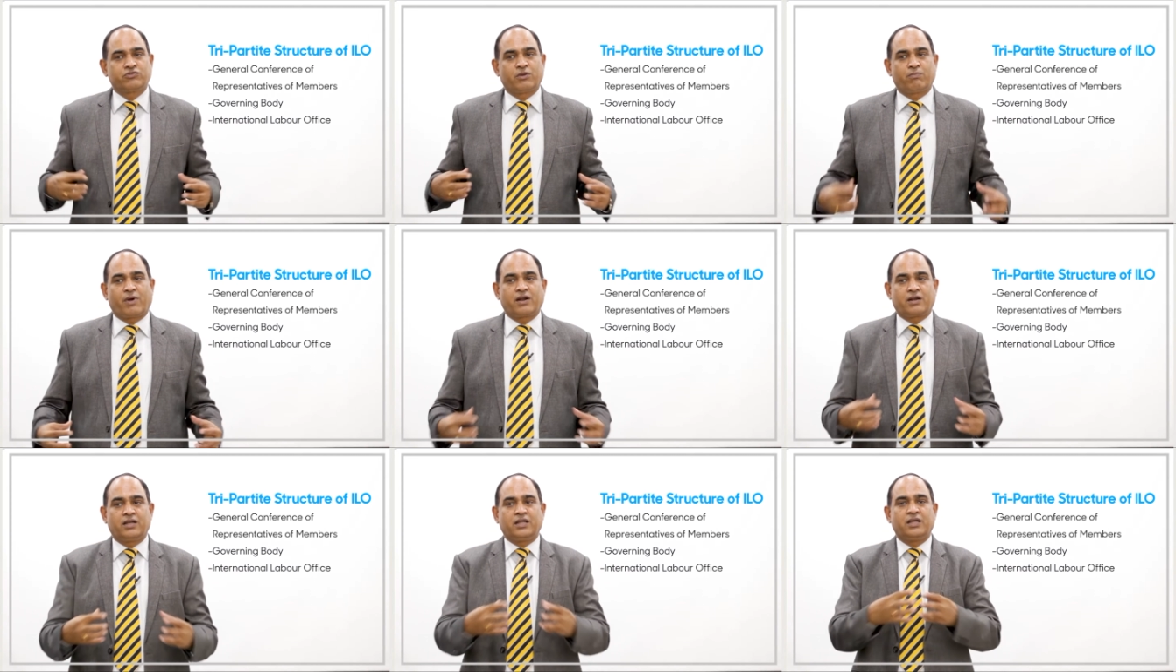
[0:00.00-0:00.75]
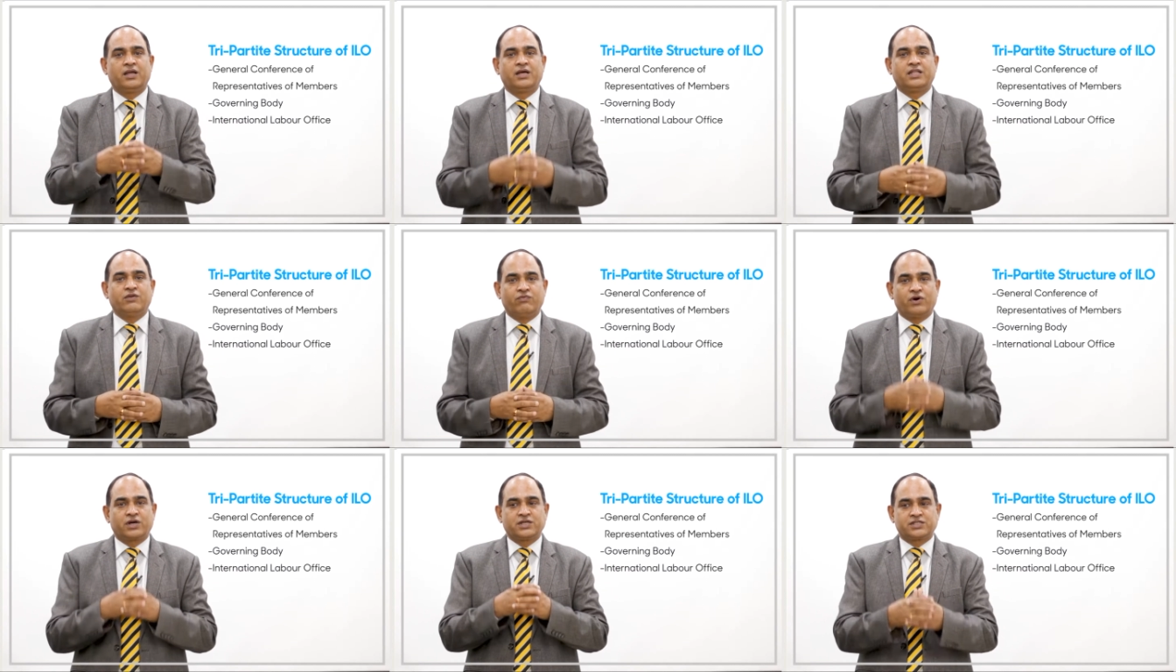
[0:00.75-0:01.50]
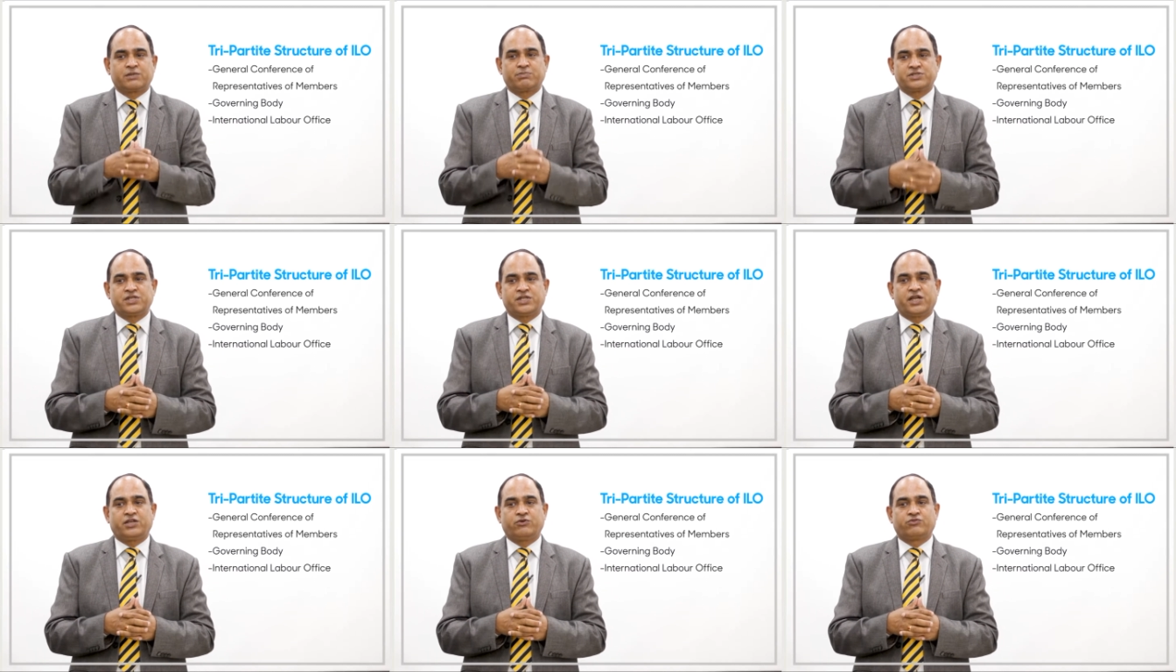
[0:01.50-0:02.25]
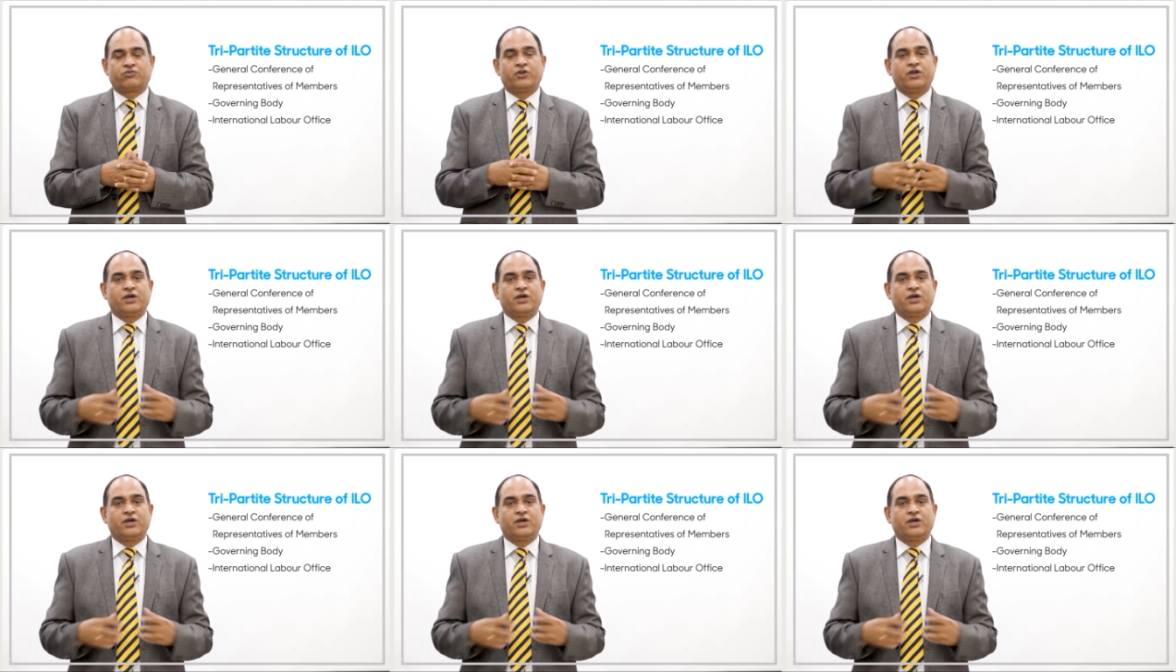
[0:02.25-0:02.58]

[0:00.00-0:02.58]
and partly the workers representatives.